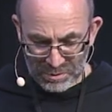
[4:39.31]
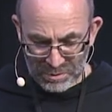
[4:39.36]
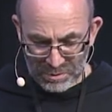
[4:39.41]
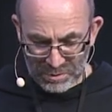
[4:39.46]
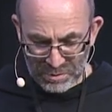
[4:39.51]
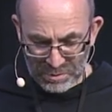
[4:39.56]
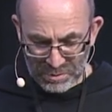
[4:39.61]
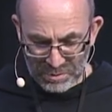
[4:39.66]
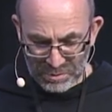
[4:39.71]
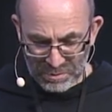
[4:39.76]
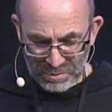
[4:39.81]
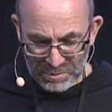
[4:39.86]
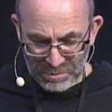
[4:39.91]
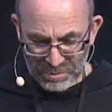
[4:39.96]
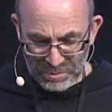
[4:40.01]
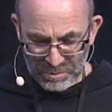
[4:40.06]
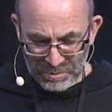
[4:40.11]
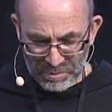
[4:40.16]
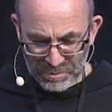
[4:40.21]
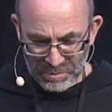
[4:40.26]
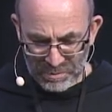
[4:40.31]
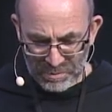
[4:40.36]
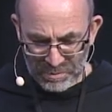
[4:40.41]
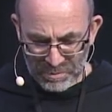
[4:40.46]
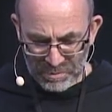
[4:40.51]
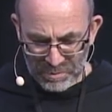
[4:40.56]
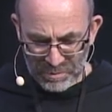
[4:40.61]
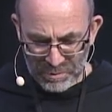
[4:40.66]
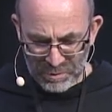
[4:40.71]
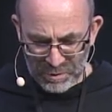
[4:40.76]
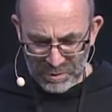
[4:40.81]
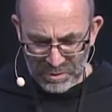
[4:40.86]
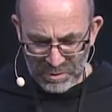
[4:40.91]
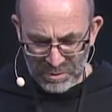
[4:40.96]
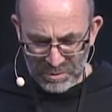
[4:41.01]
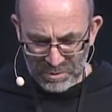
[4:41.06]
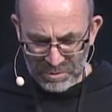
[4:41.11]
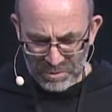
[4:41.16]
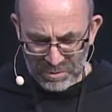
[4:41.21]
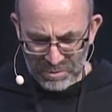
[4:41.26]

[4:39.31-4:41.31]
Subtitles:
(no one is talking)